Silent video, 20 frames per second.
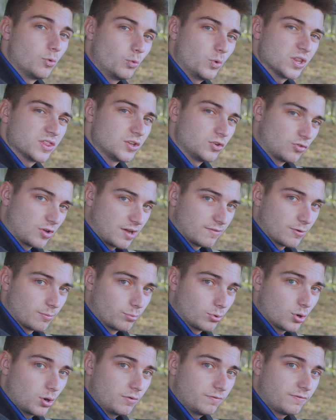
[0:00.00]
with the driver
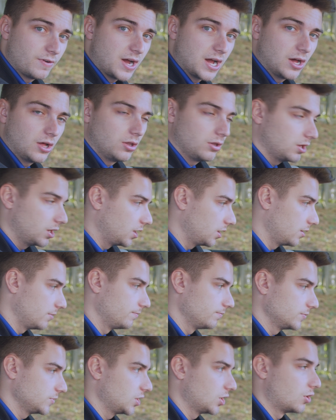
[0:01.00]
profile,
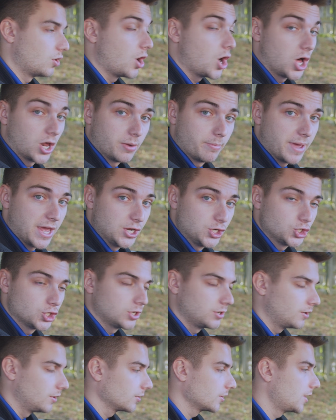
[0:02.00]
you know,
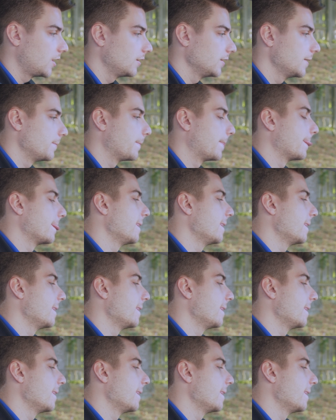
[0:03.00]
automation, I'll call it,